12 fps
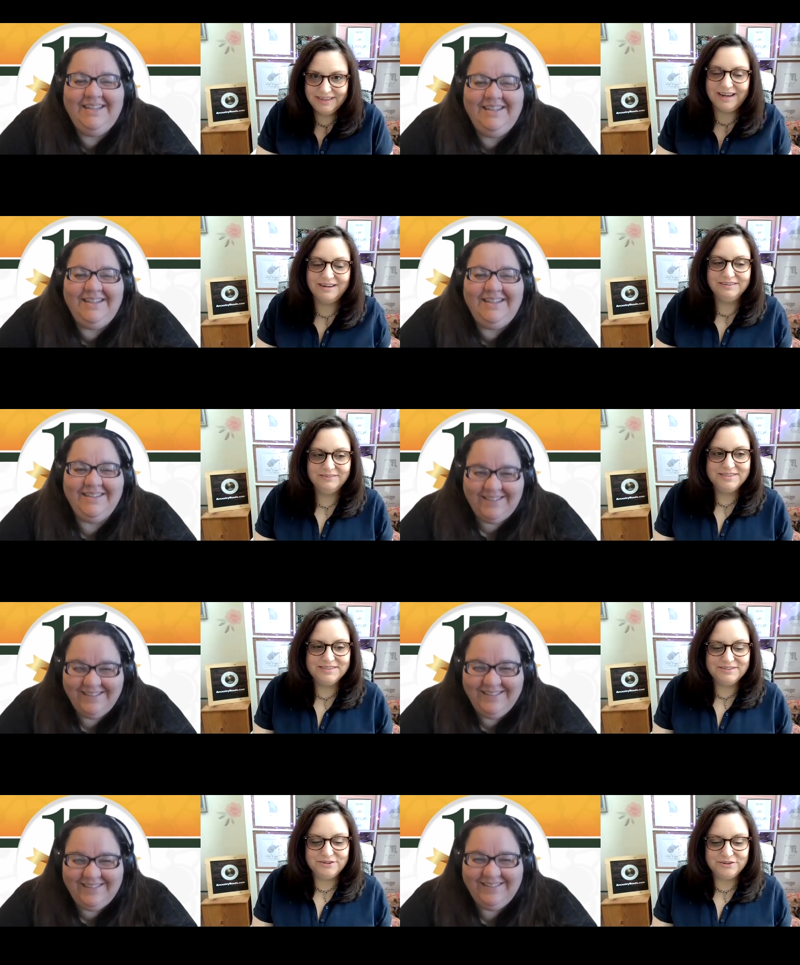Speaker 1: hey, we
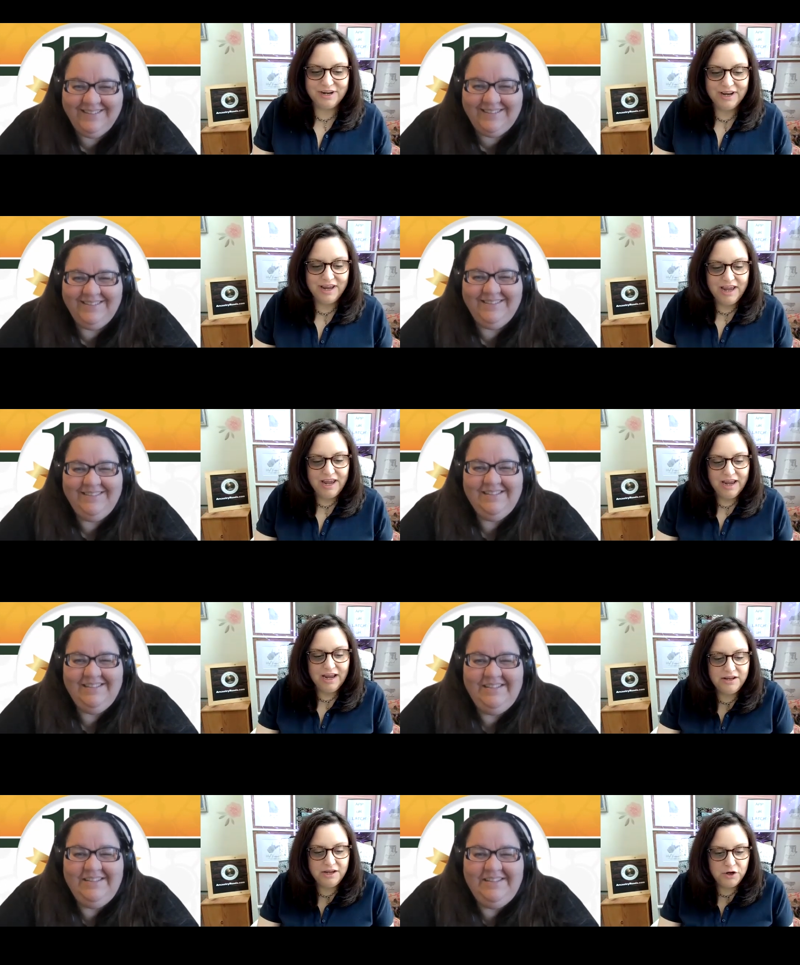still do it.
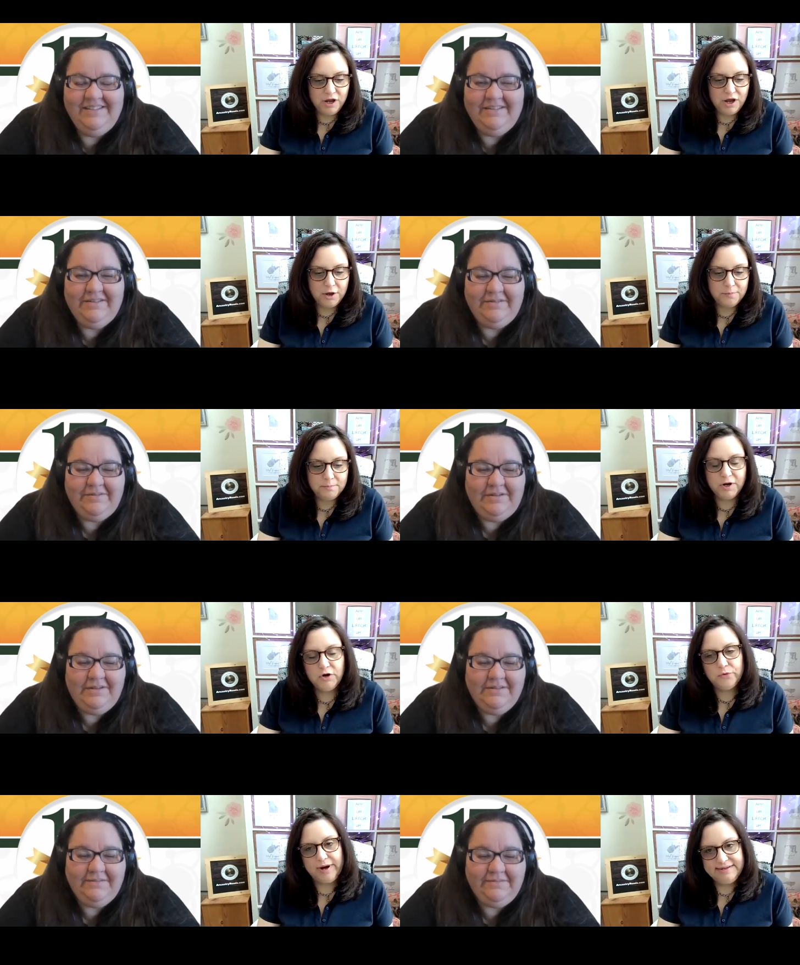And then uh,
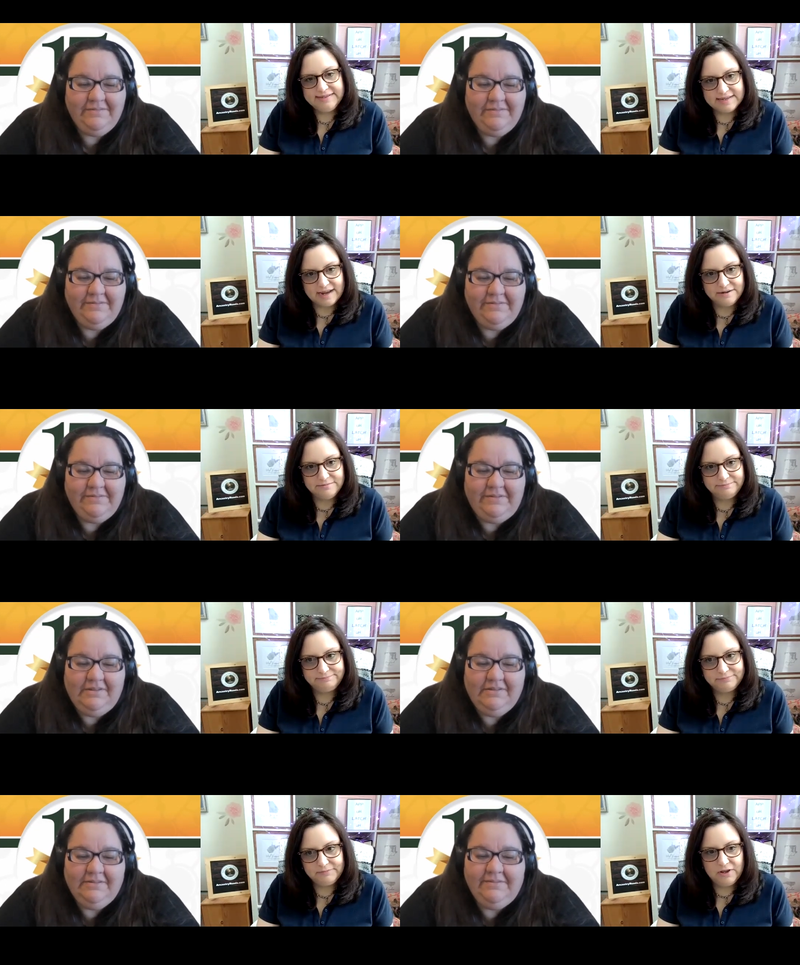my Craig side,
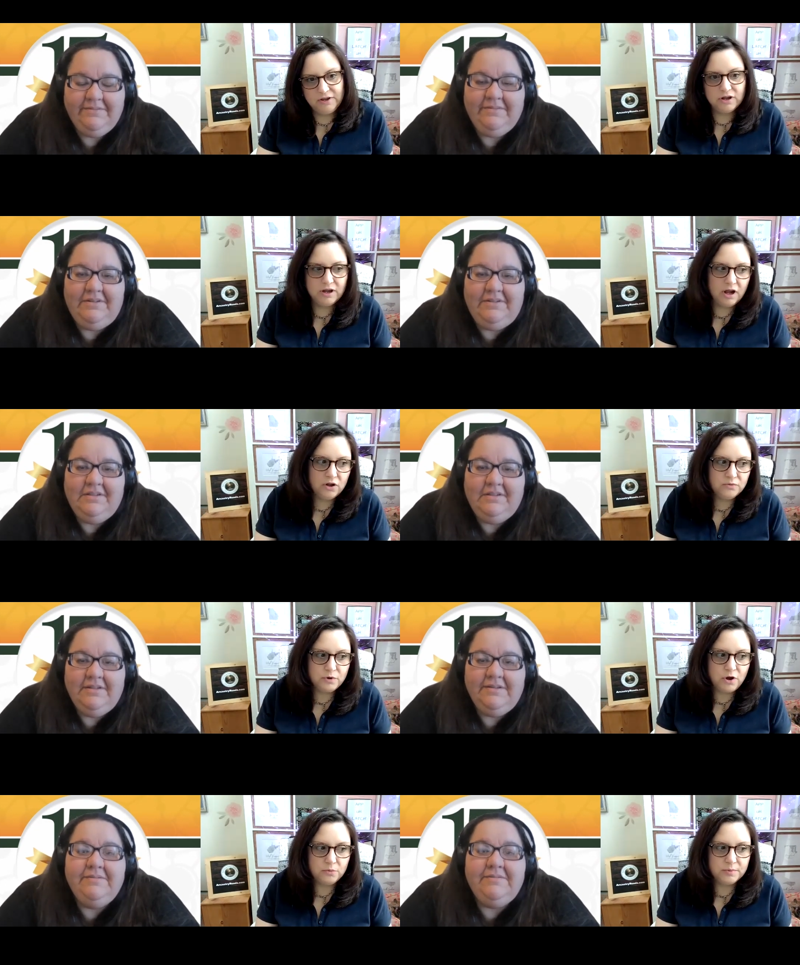uh,
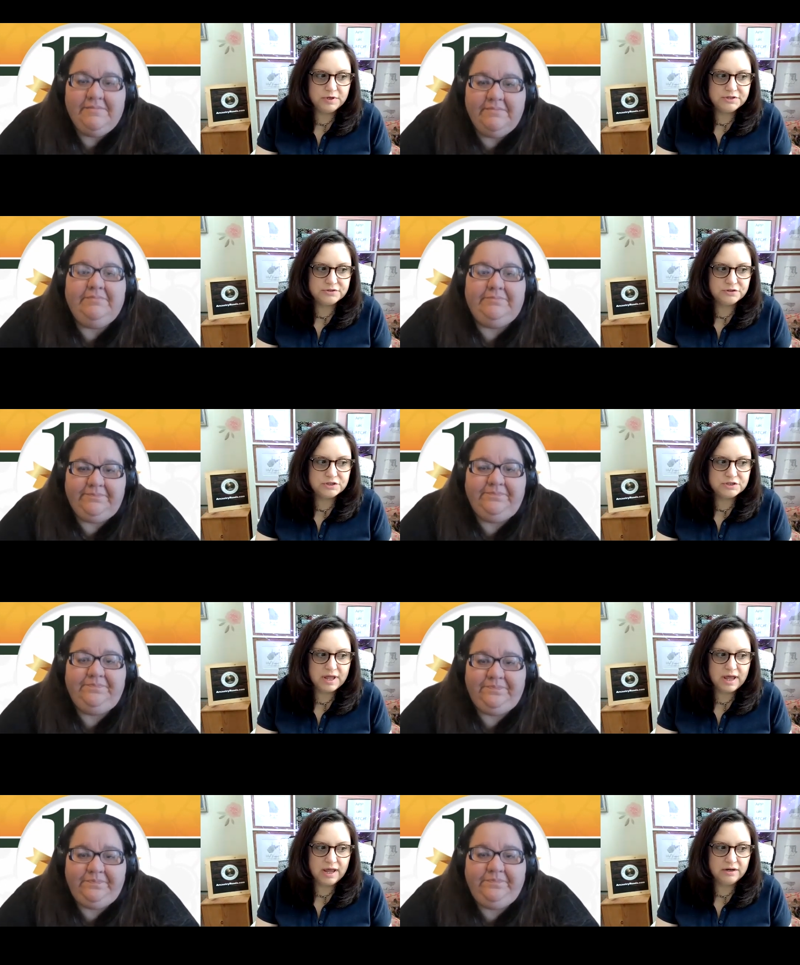I'll I'll
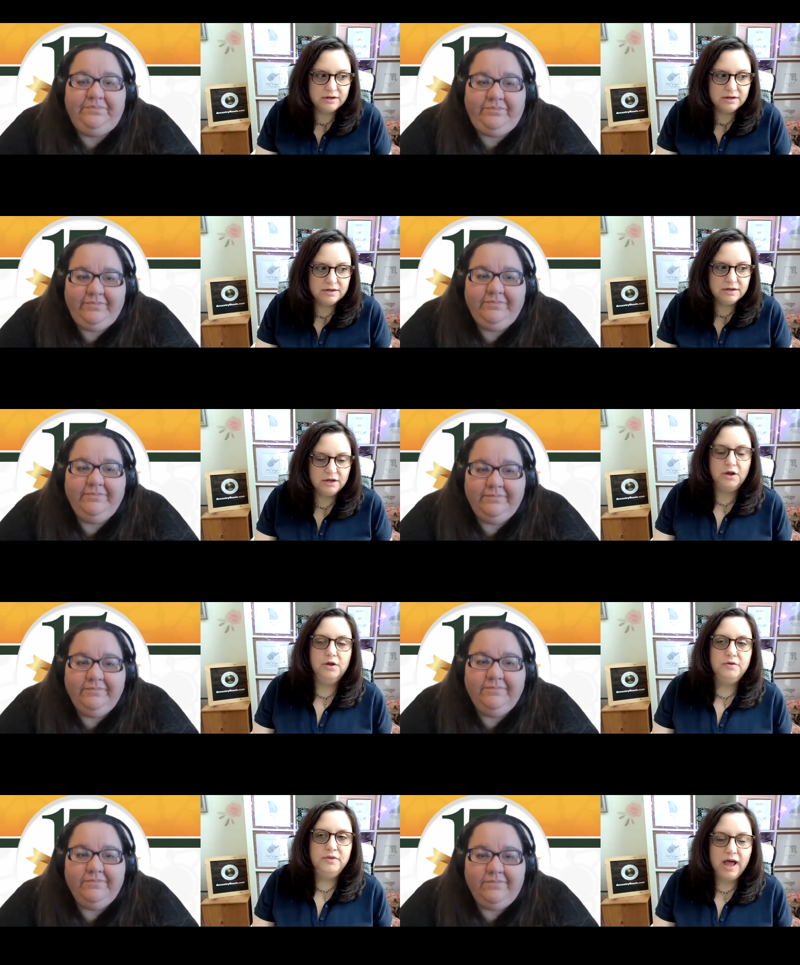research that
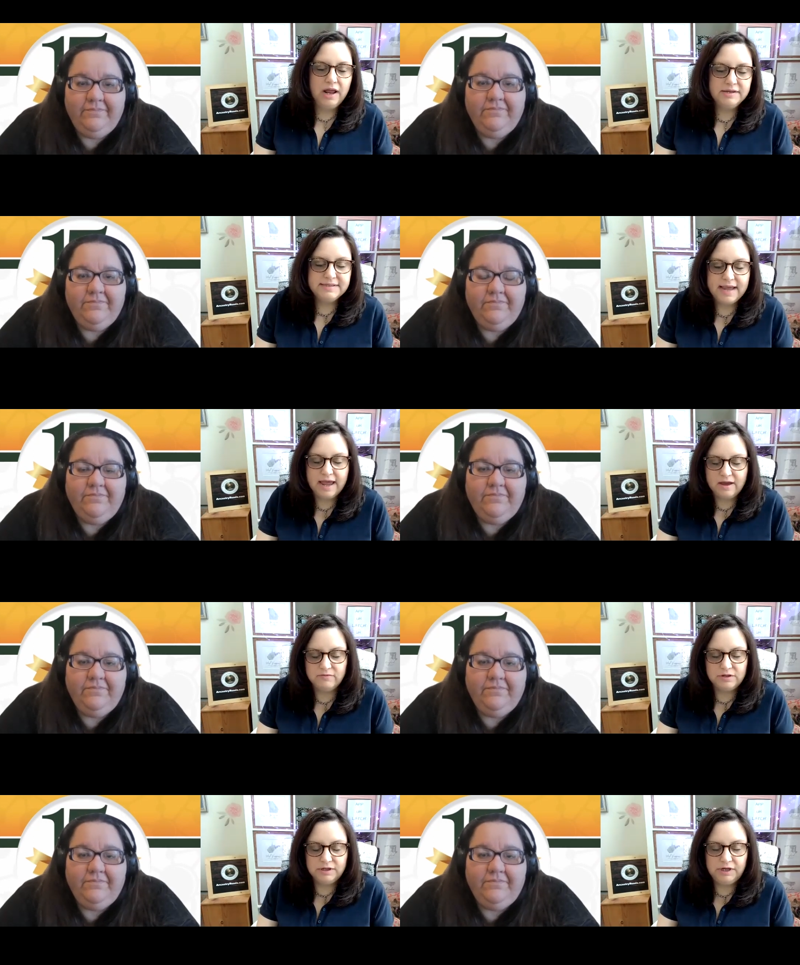not as
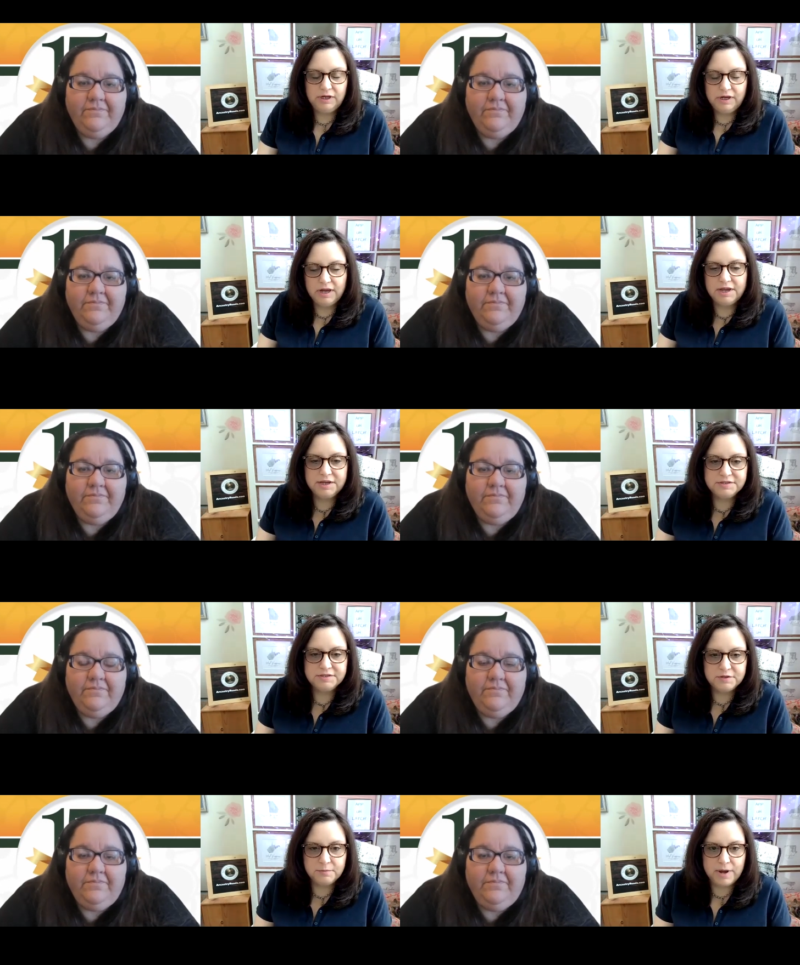heavily
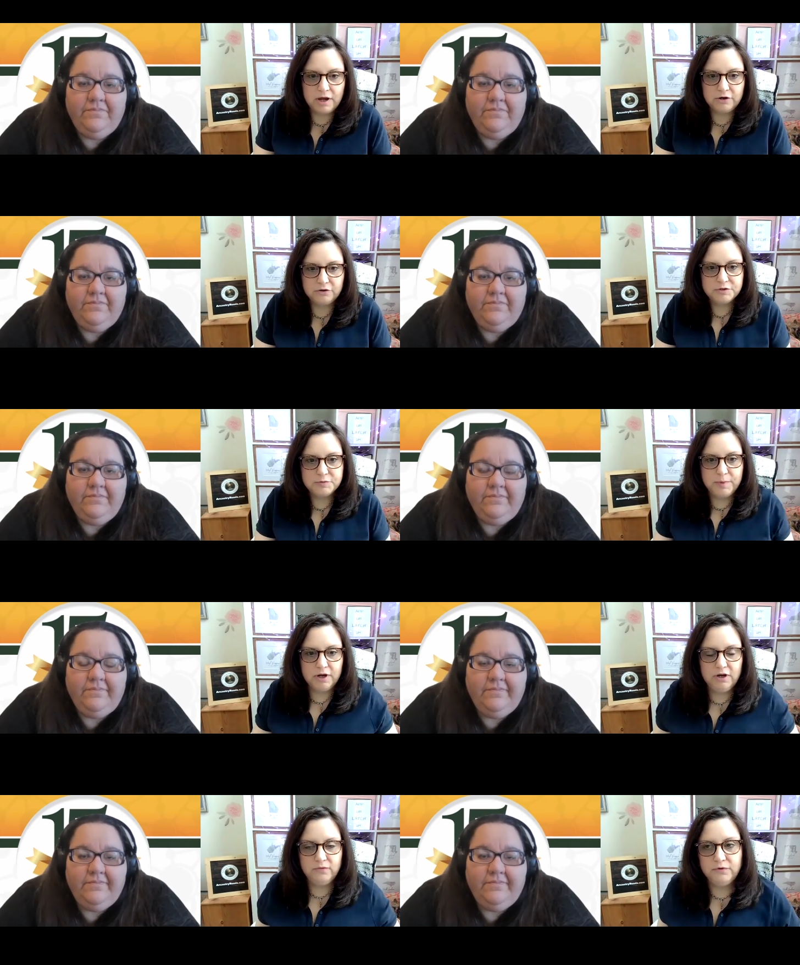as the Bonners,
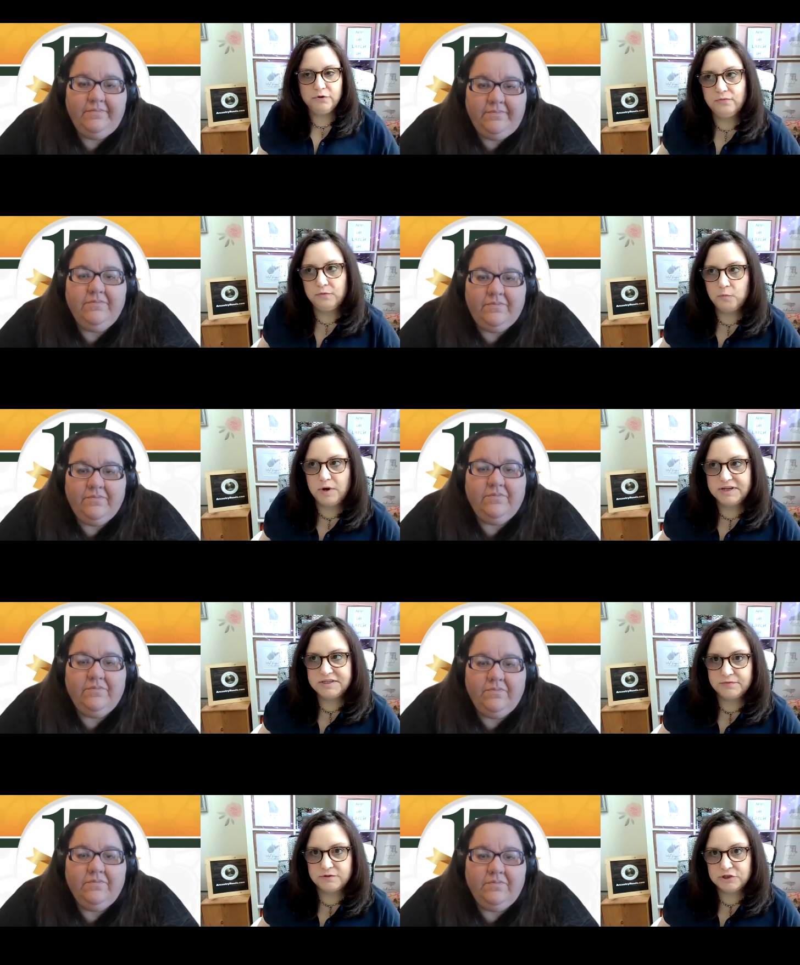but if you're from
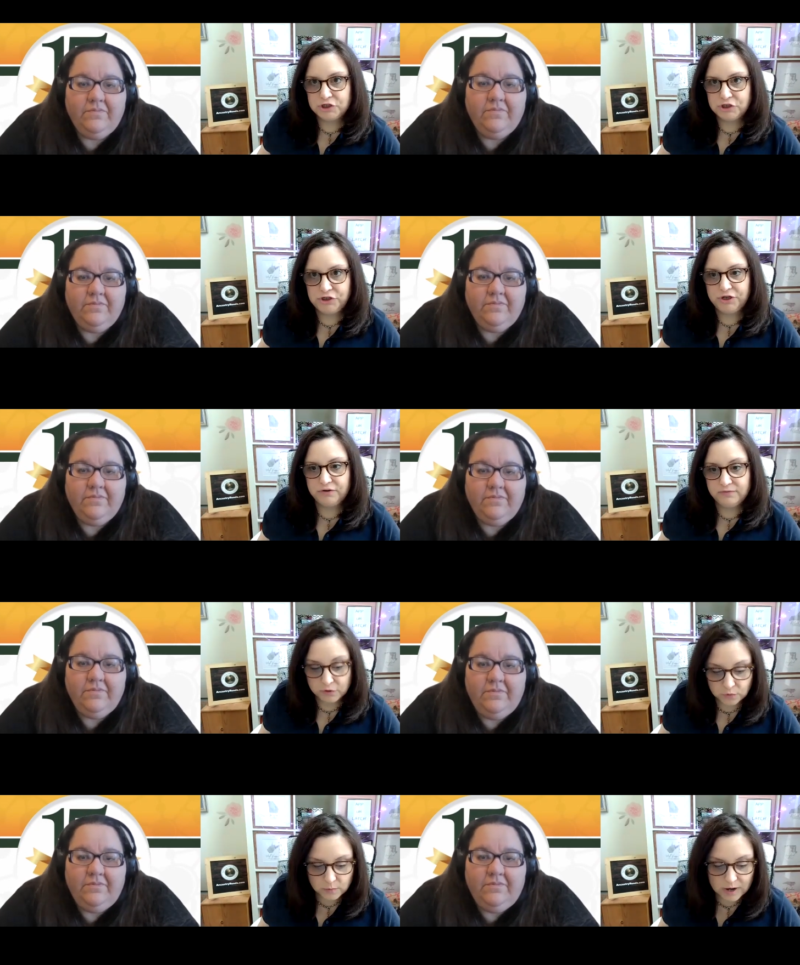West Virginia and if you're